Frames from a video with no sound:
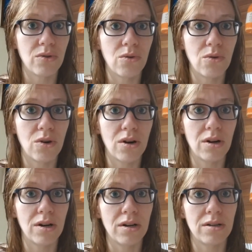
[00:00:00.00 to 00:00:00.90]

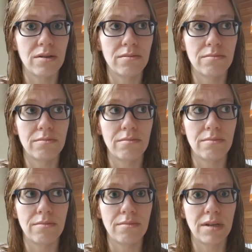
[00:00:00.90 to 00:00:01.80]
or
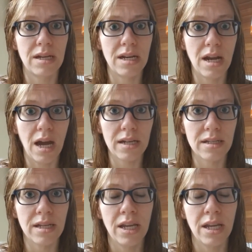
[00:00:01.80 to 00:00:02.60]
not.